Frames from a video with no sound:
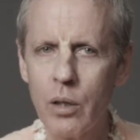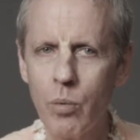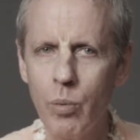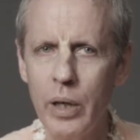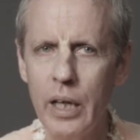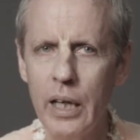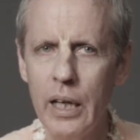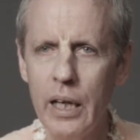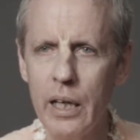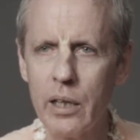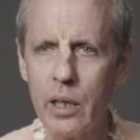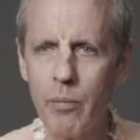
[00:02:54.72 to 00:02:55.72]
We
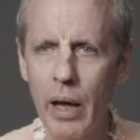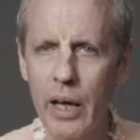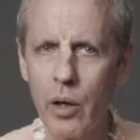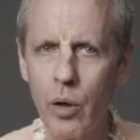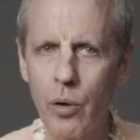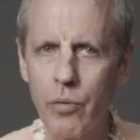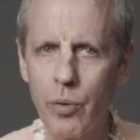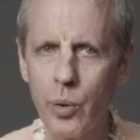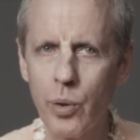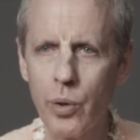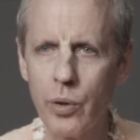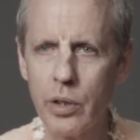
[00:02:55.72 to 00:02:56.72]
eat the mango
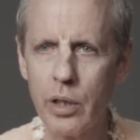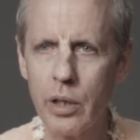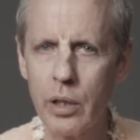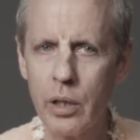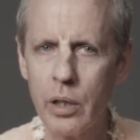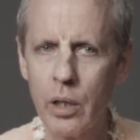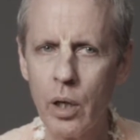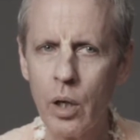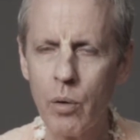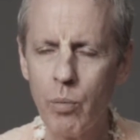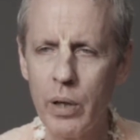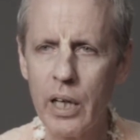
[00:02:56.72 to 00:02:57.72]
fruit.
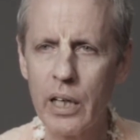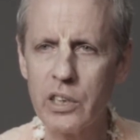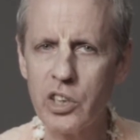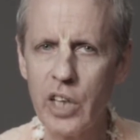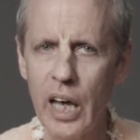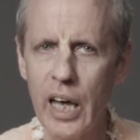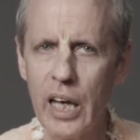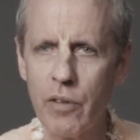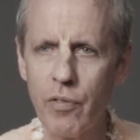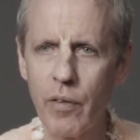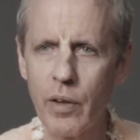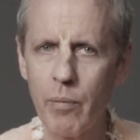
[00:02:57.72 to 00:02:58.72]
We get shade
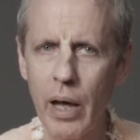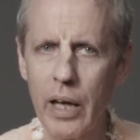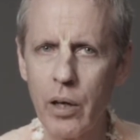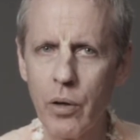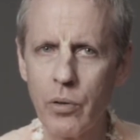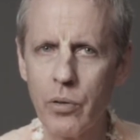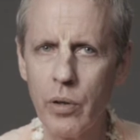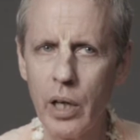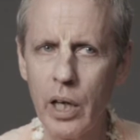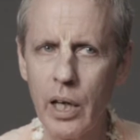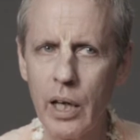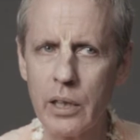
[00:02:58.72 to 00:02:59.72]
from the mango
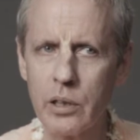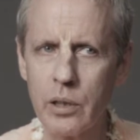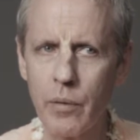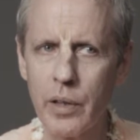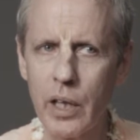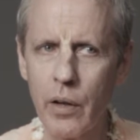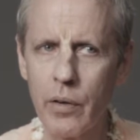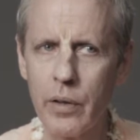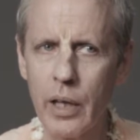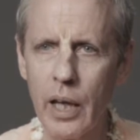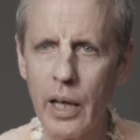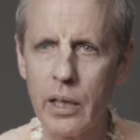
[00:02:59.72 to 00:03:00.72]
tree and so many other
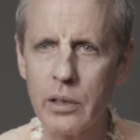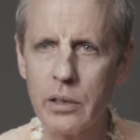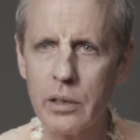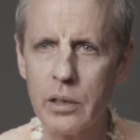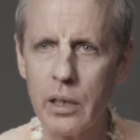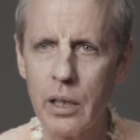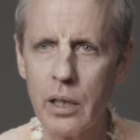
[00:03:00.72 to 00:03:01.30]
things.